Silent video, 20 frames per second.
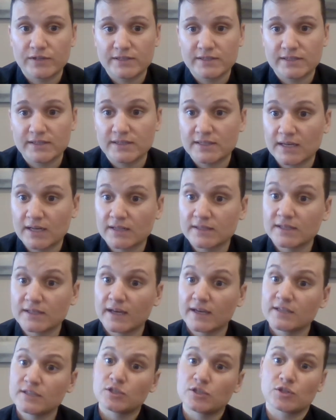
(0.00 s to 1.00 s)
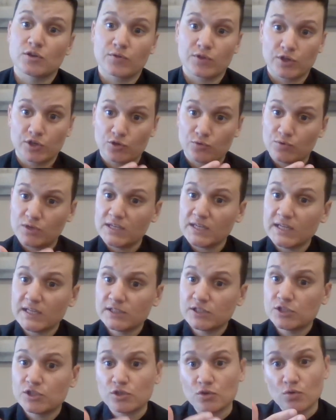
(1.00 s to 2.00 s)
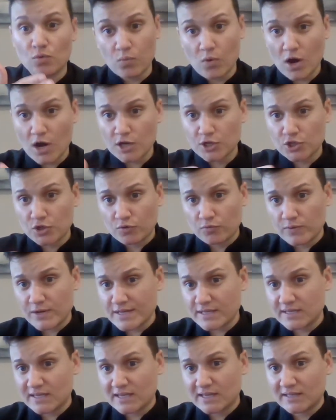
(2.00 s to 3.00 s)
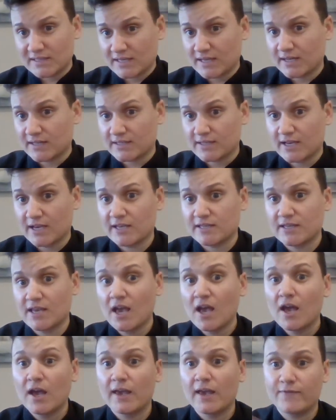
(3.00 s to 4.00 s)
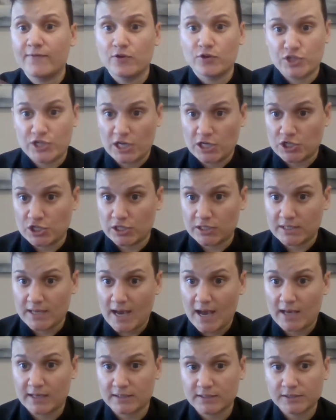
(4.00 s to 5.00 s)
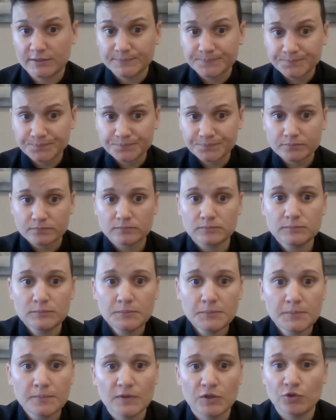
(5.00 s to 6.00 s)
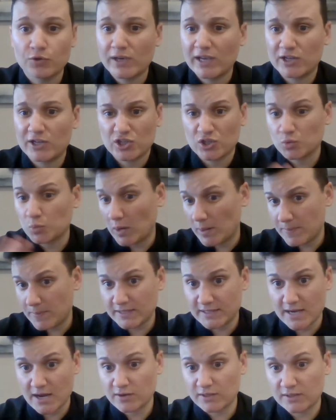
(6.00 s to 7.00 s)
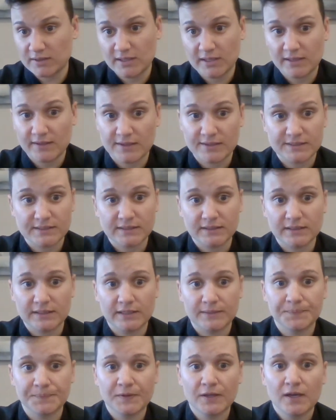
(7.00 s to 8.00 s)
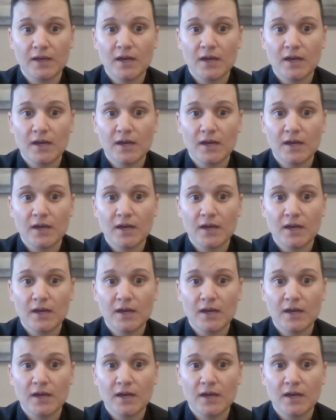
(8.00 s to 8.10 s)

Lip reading: rinsed, and sanitized, so that you need to do wash, rinse, and sanitize if you're changing task. You can't just wipe it down and think that it's clean.